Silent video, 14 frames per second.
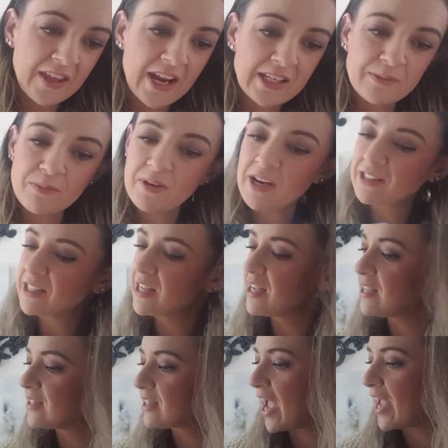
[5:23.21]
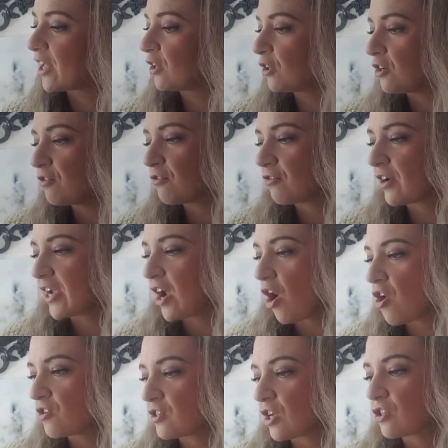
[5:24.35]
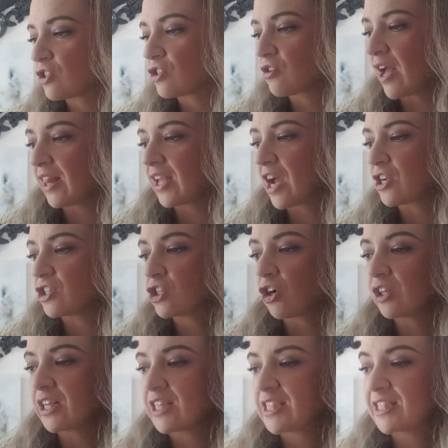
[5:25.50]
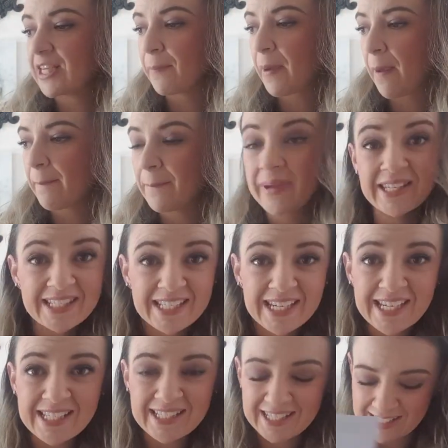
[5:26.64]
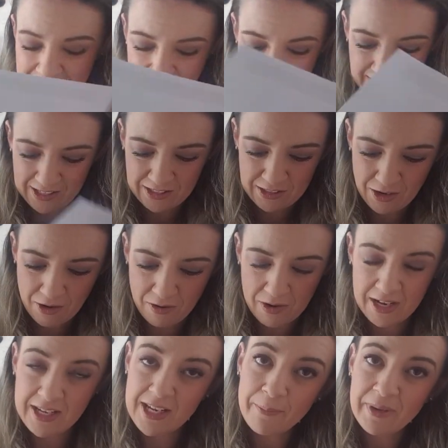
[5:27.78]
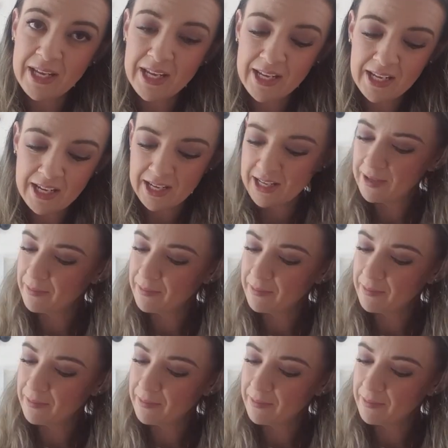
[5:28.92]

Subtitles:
The next product is a gluten-free Oats Australia chocolate chip biscuits. So yummy